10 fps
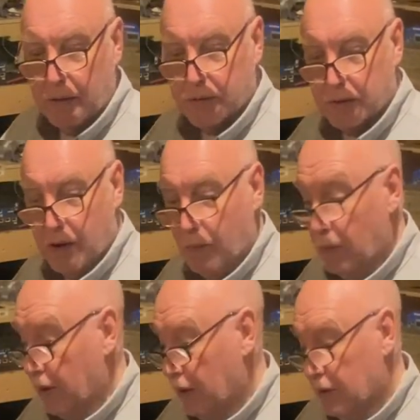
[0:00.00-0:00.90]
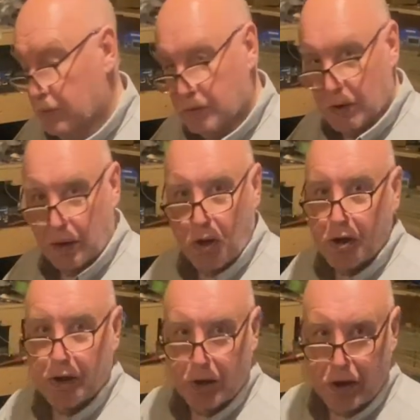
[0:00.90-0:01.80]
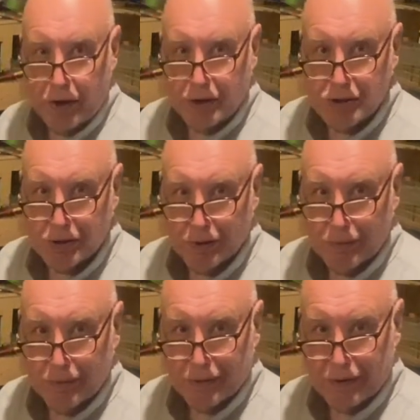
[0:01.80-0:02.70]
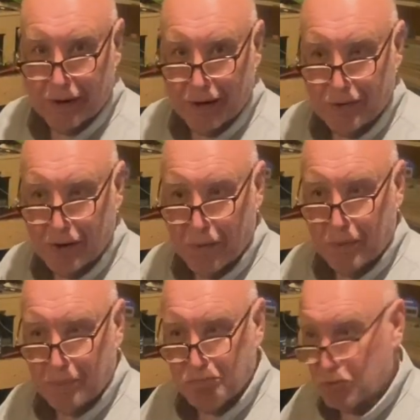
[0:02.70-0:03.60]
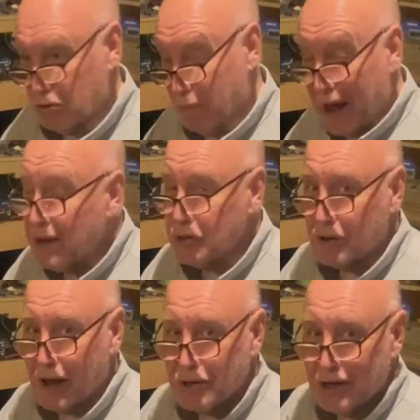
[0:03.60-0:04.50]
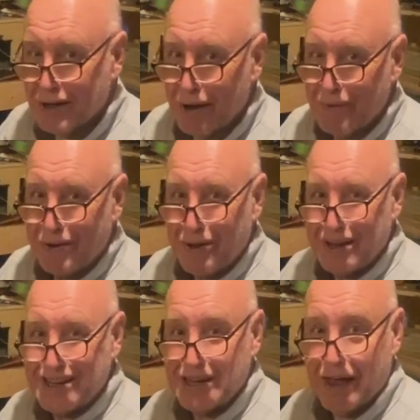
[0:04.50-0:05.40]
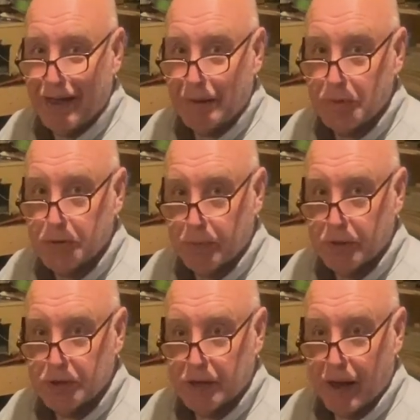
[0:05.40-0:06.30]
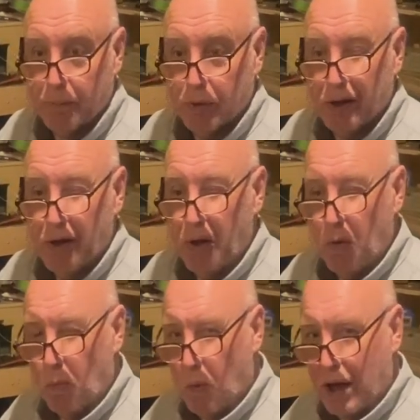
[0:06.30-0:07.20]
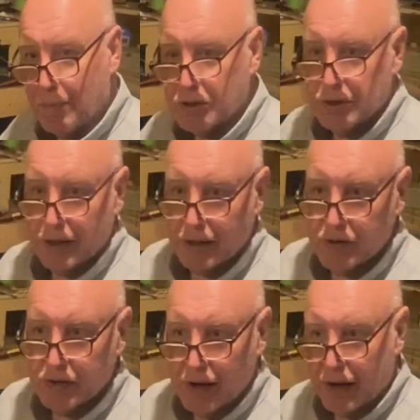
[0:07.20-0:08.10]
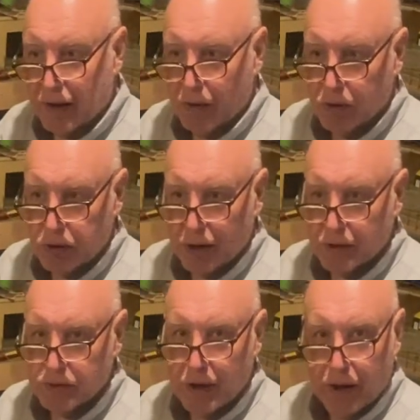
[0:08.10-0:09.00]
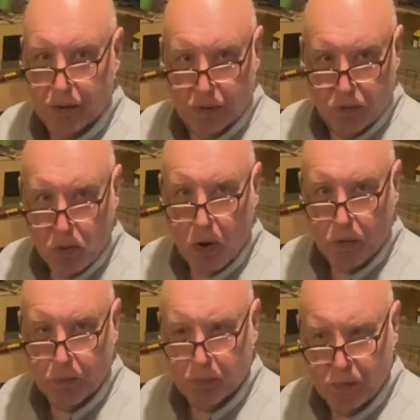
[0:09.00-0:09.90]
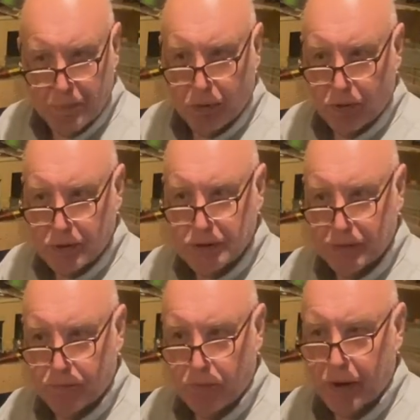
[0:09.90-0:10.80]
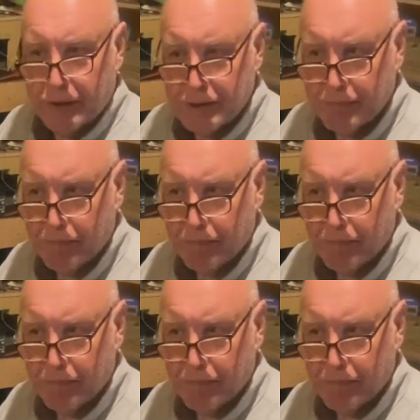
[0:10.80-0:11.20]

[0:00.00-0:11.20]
So there's a lot of learning to do and, some head scratching going on at times to understand, well, why am I seeing certain little things that are not reporting right?